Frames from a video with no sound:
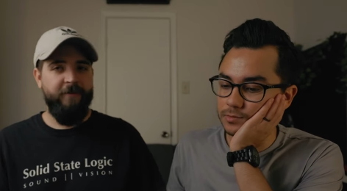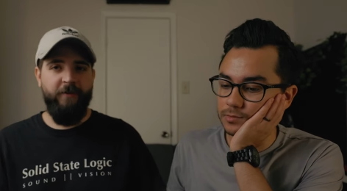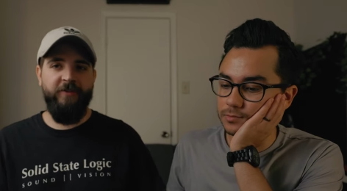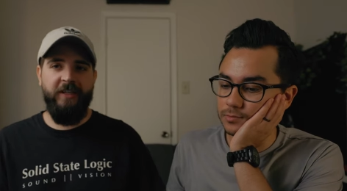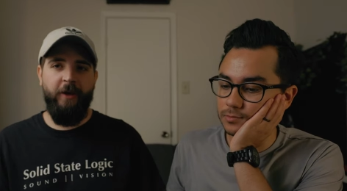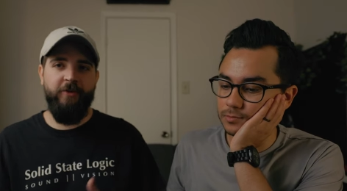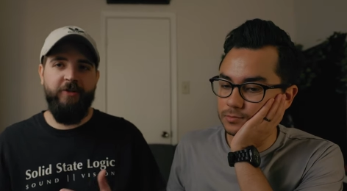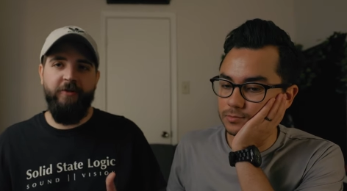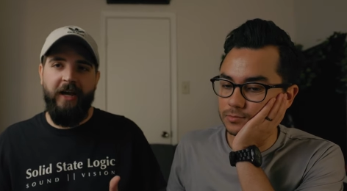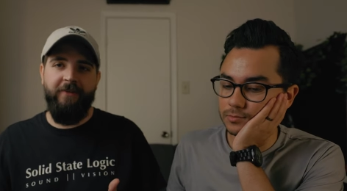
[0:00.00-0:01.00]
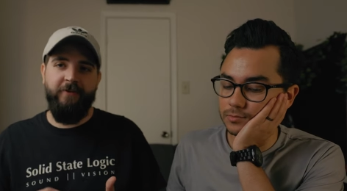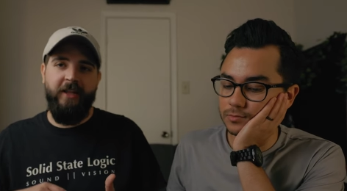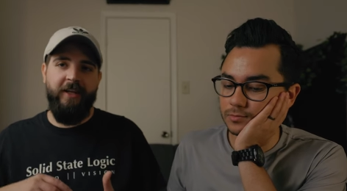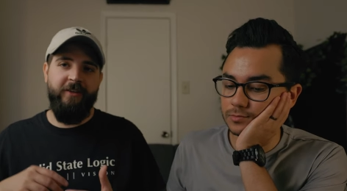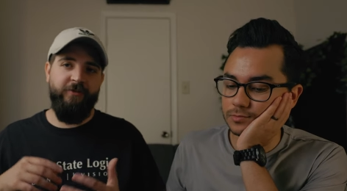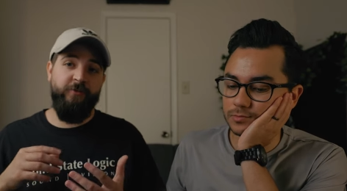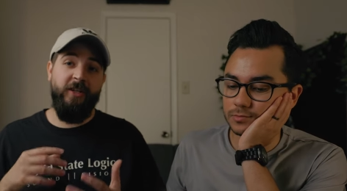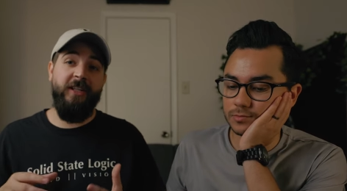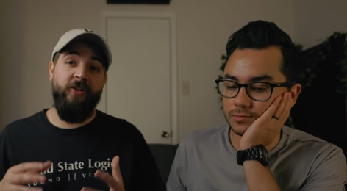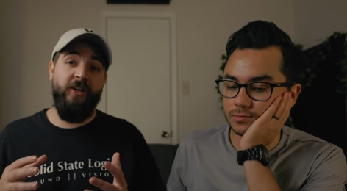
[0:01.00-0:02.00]
Speaker 1: First thing I would do after that is
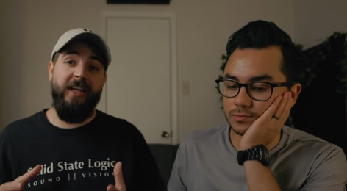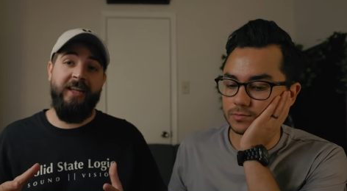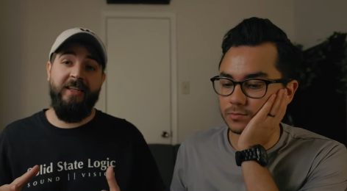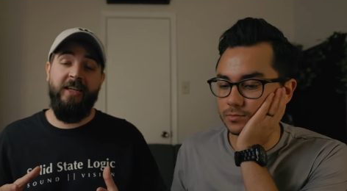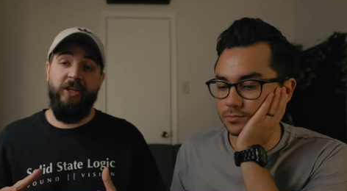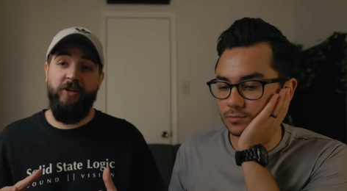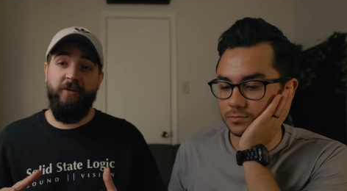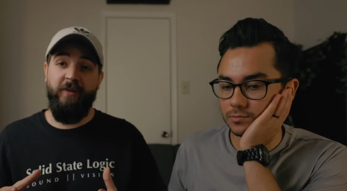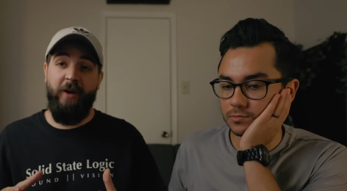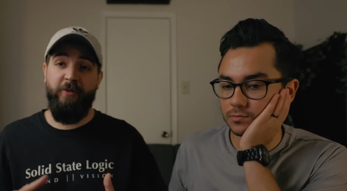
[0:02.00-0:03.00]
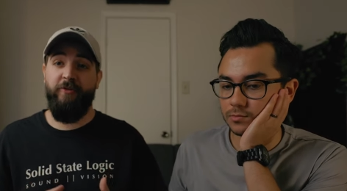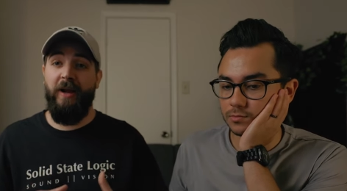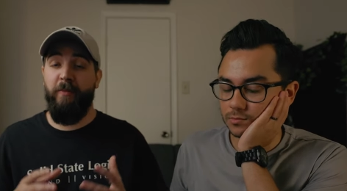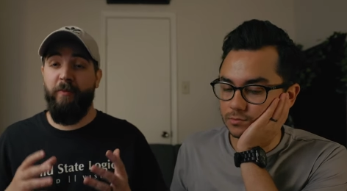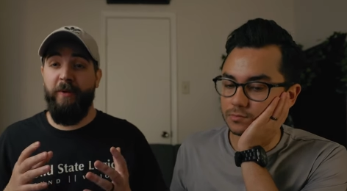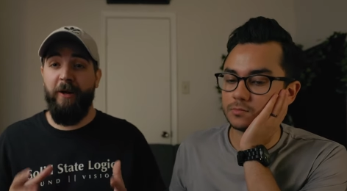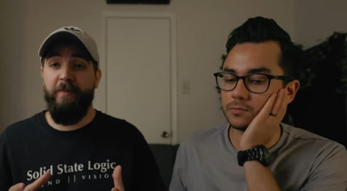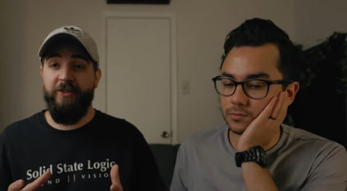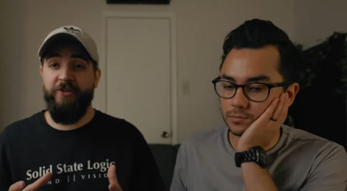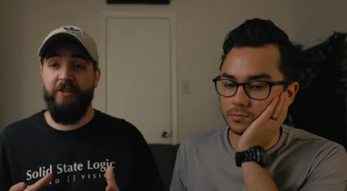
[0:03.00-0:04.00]
really looking at the EQ. I would grab a
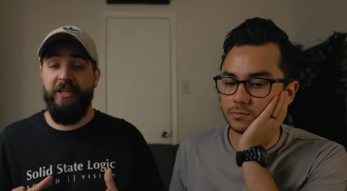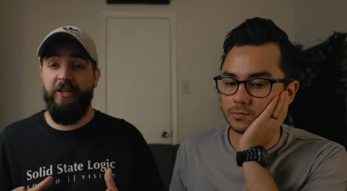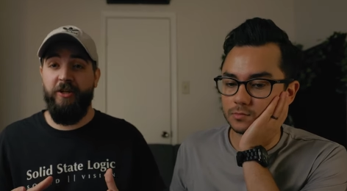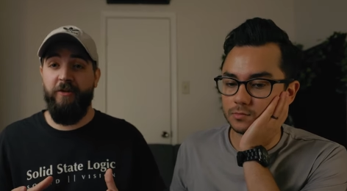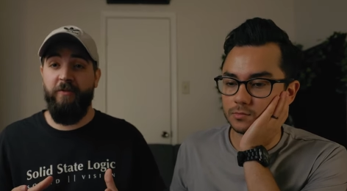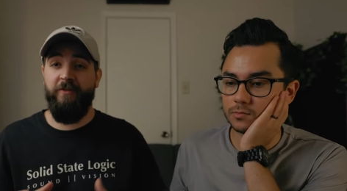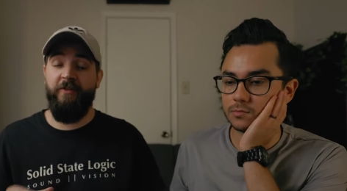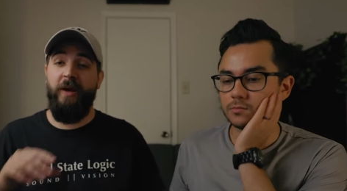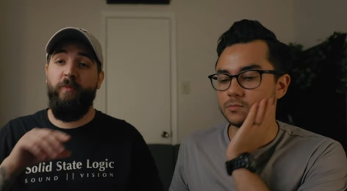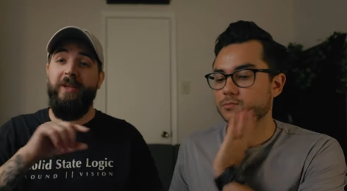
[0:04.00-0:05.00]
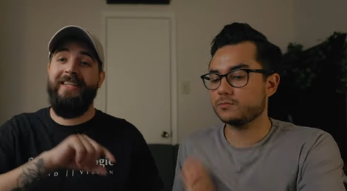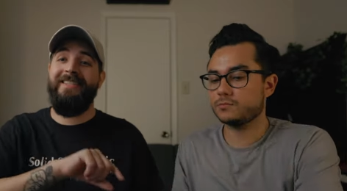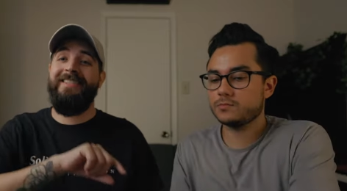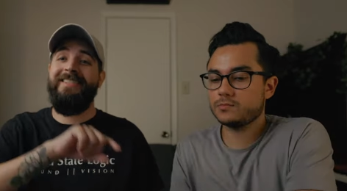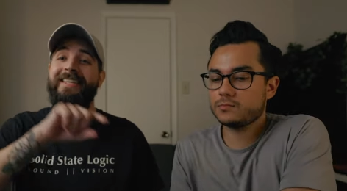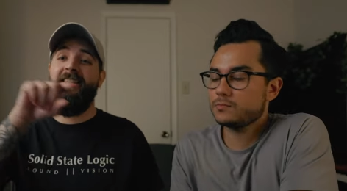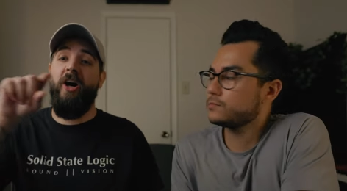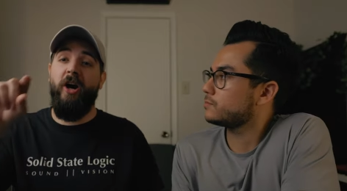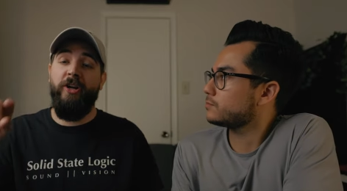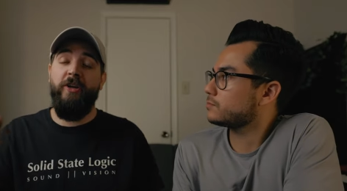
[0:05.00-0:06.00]
parametric EQ so that we can see the
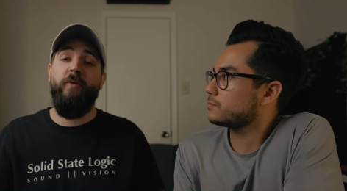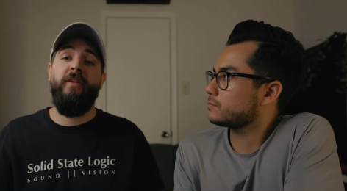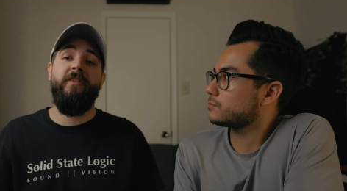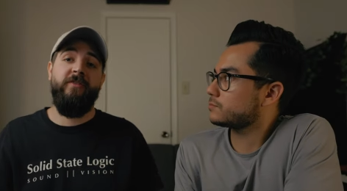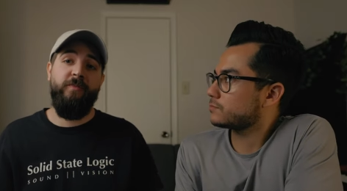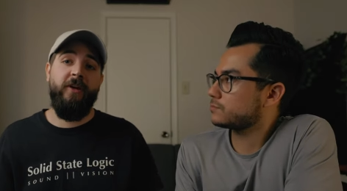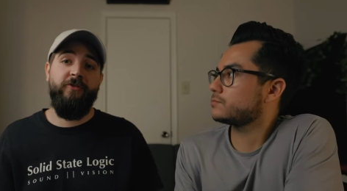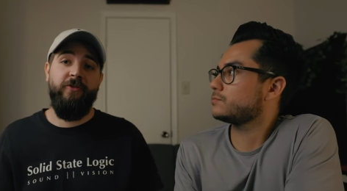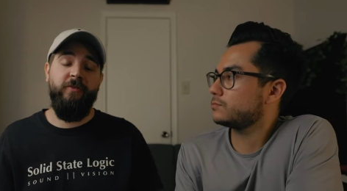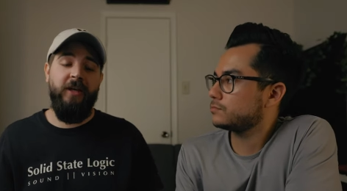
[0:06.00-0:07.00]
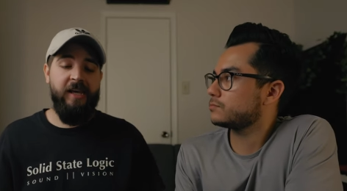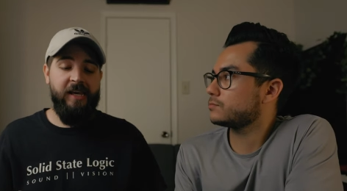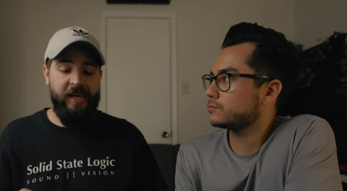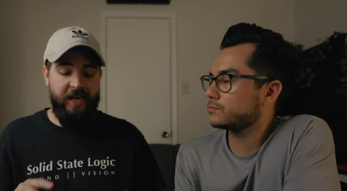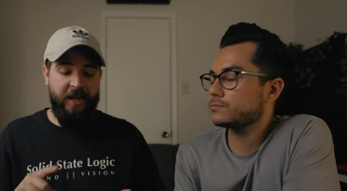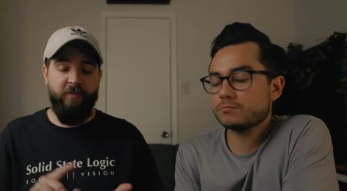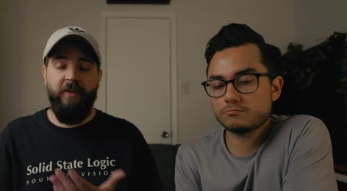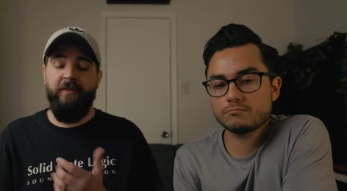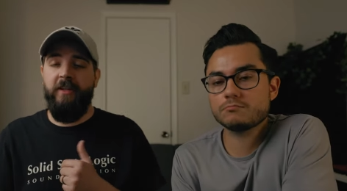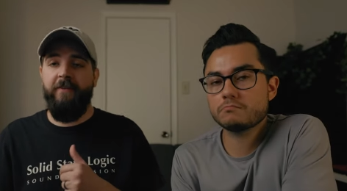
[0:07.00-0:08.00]
audio on the spectrum and I'm
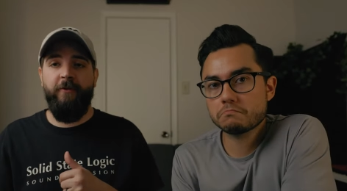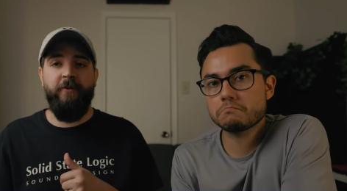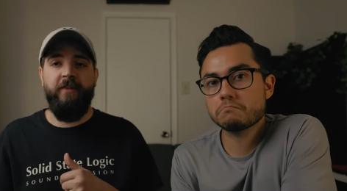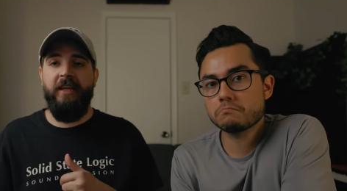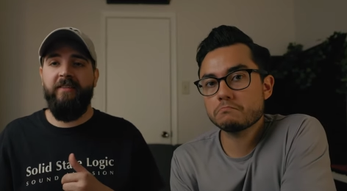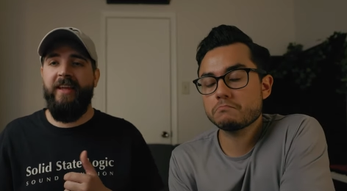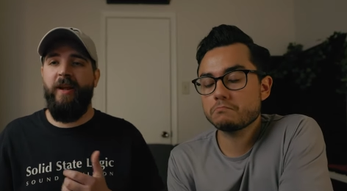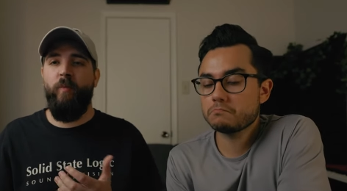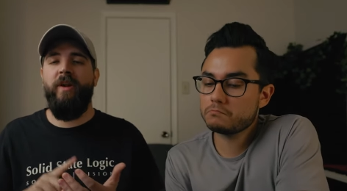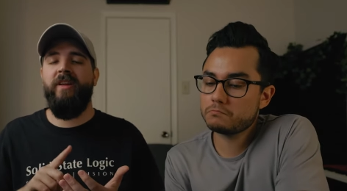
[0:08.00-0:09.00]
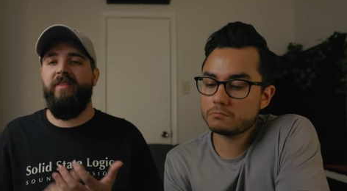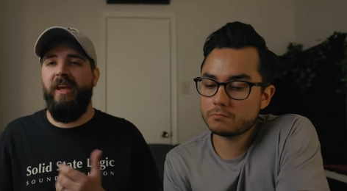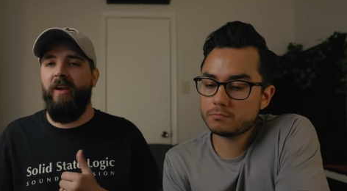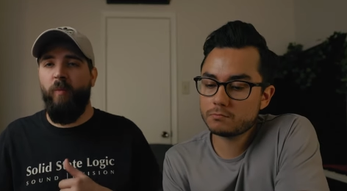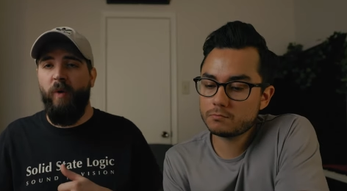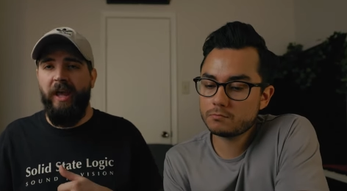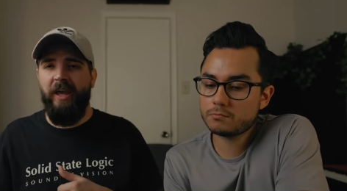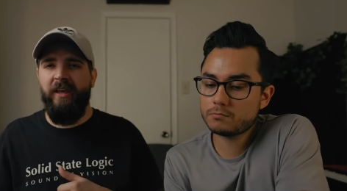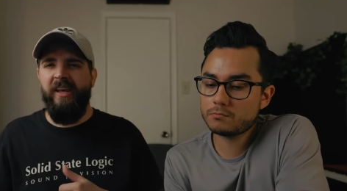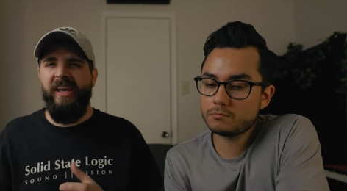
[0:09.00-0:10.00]
listening for things that I want to take
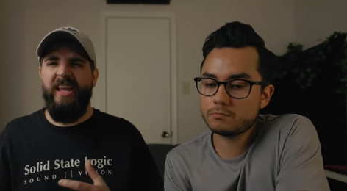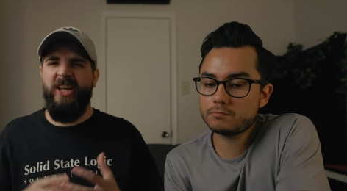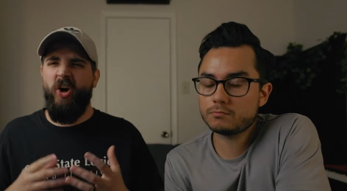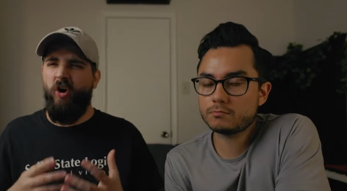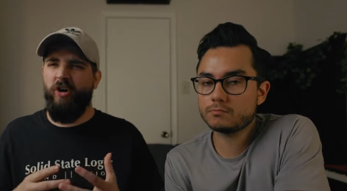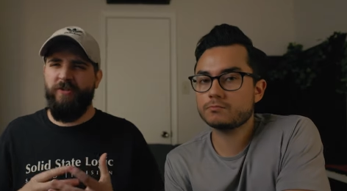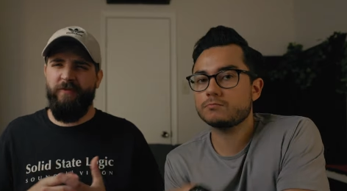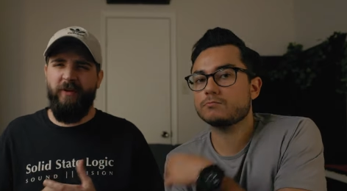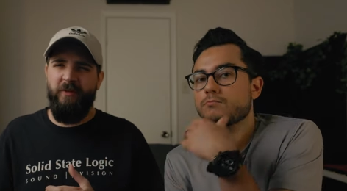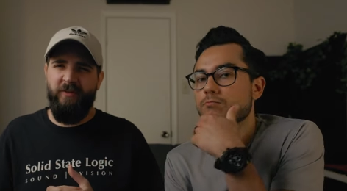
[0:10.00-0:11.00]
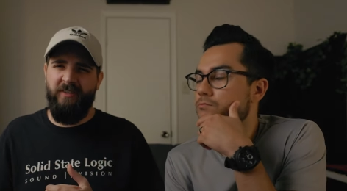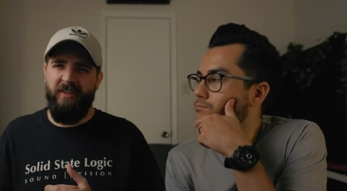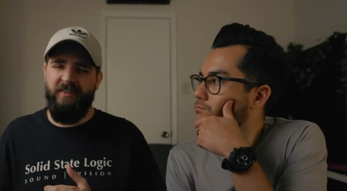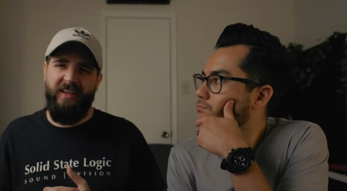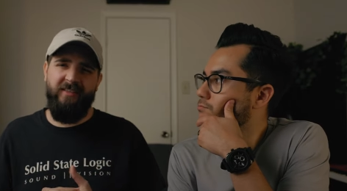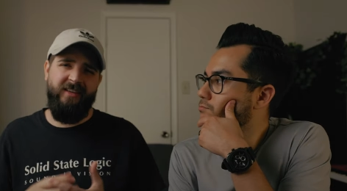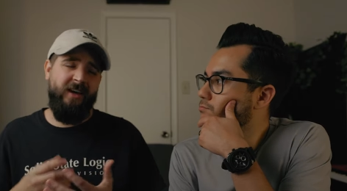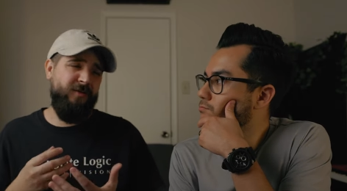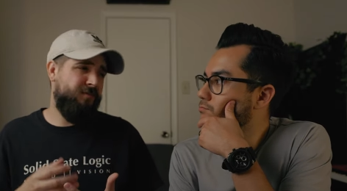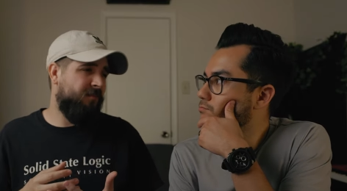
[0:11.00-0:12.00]
away, any harsh frequencies that
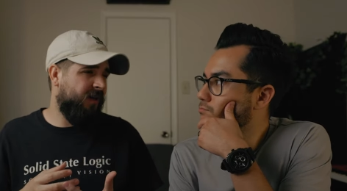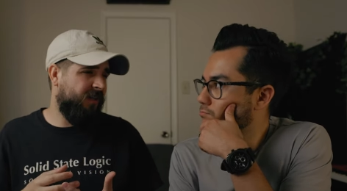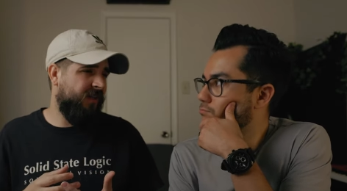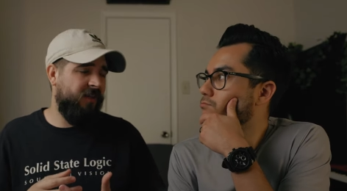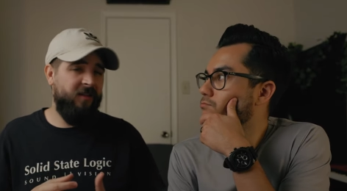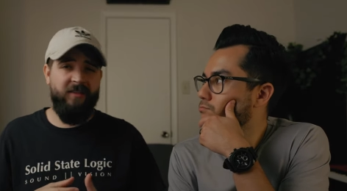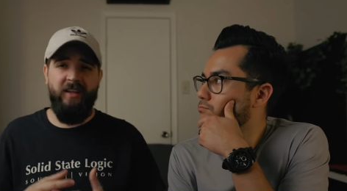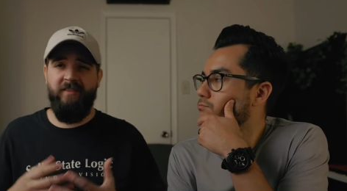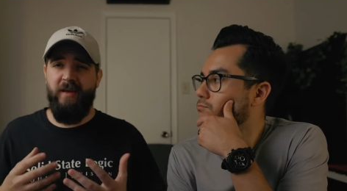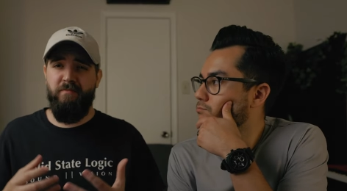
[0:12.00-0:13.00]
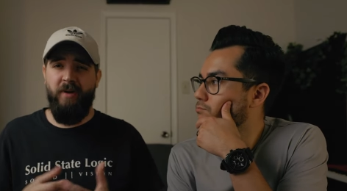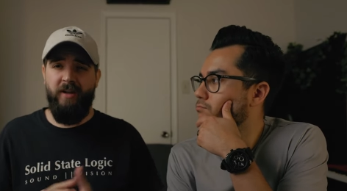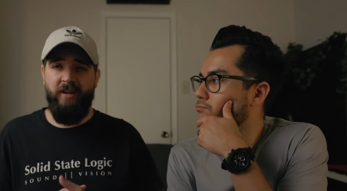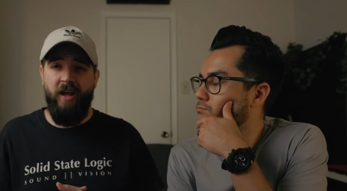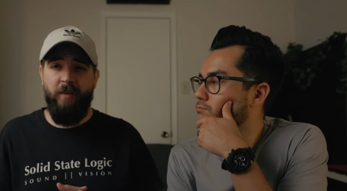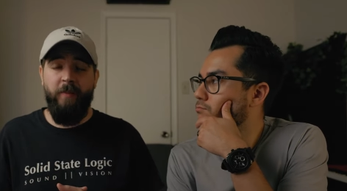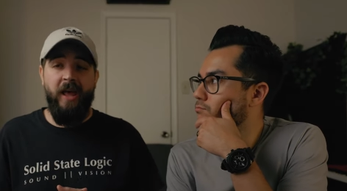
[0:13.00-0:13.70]
sound muddy, things that mud it up,